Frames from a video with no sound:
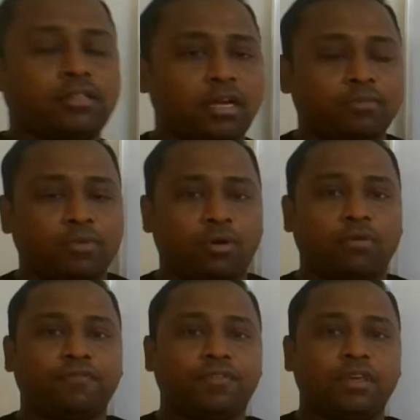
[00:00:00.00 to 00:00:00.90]
term
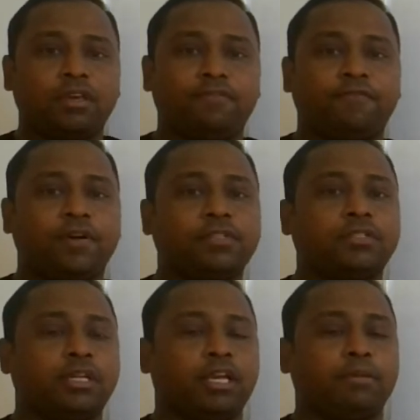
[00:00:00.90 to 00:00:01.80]
of the
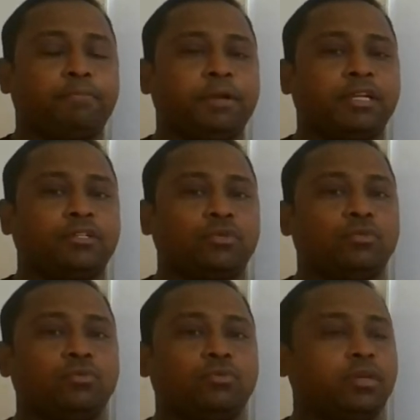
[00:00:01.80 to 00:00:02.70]
first AP
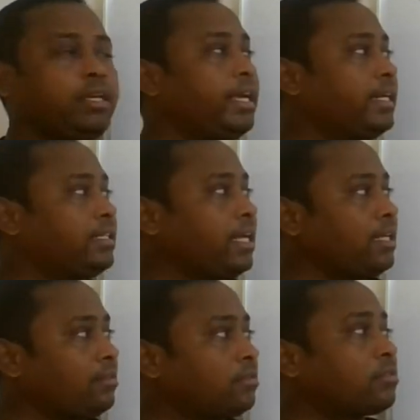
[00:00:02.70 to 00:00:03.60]
to
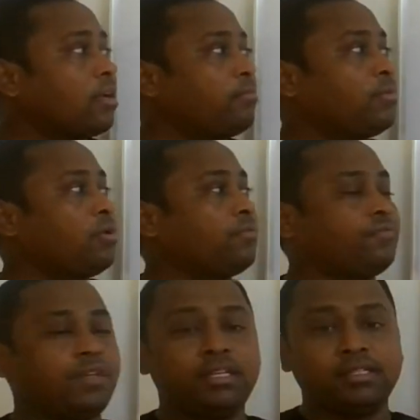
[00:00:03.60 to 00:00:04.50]
18th term of
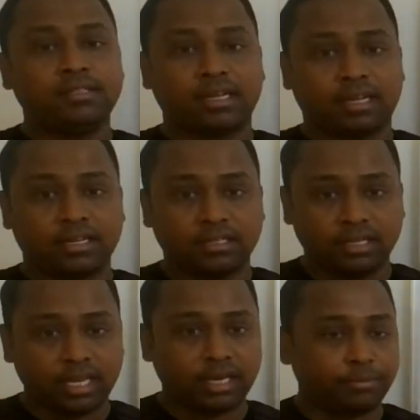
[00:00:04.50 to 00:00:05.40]
the second
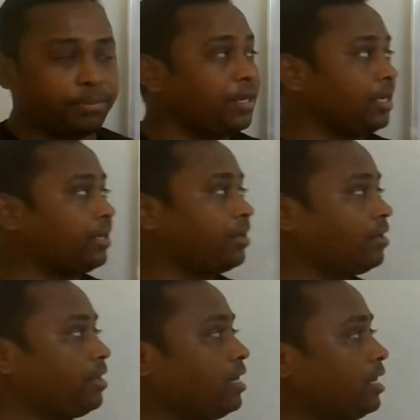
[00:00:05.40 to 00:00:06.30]
AP.
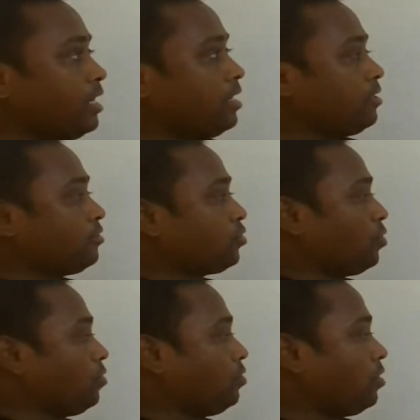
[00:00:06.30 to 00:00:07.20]

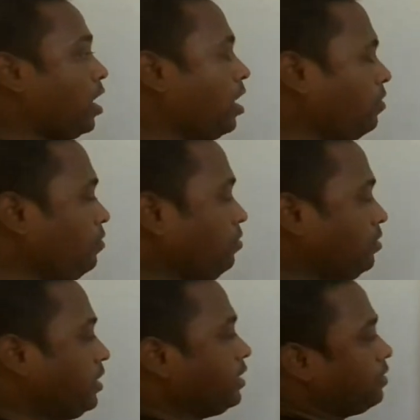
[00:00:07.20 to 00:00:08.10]
So now
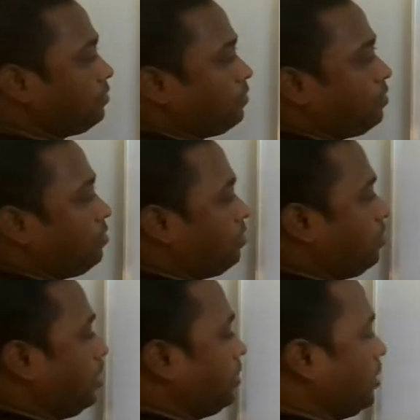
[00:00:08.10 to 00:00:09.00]
just
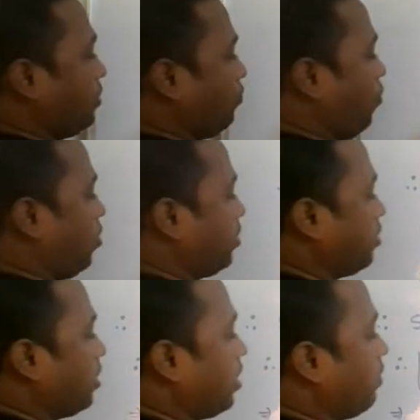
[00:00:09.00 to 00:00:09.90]
this is what
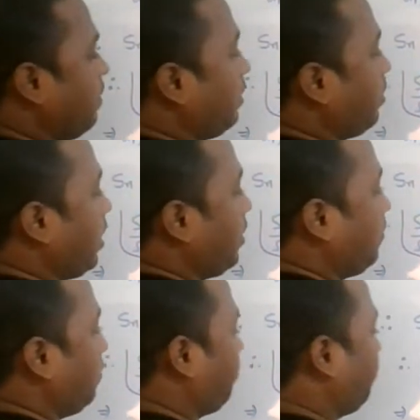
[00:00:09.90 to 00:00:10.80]
the given
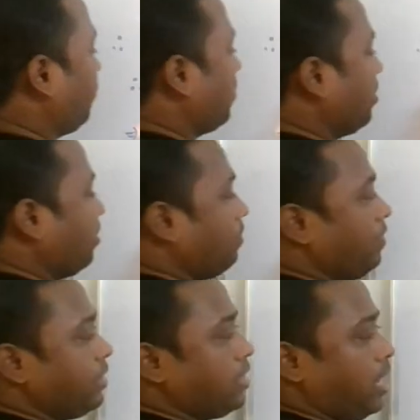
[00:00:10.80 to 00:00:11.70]
thing.
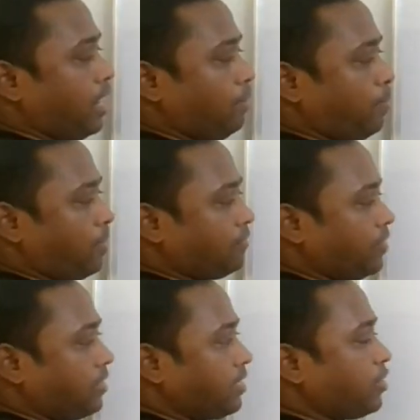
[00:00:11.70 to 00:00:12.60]
With the help of
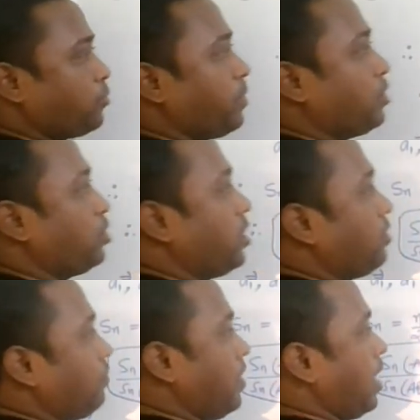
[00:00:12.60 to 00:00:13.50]
this
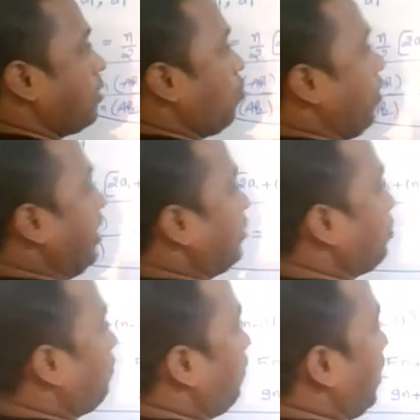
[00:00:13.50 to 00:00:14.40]
expression, we are going
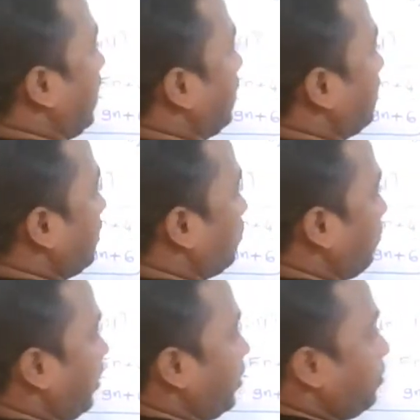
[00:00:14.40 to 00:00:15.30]
to find this
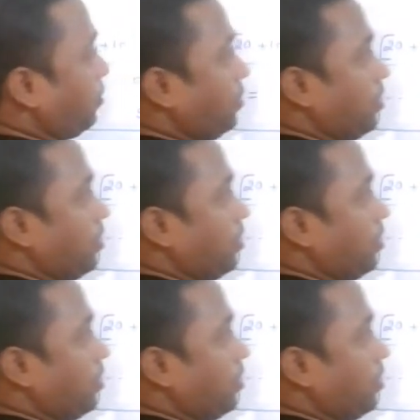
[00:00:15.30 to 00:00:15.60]
value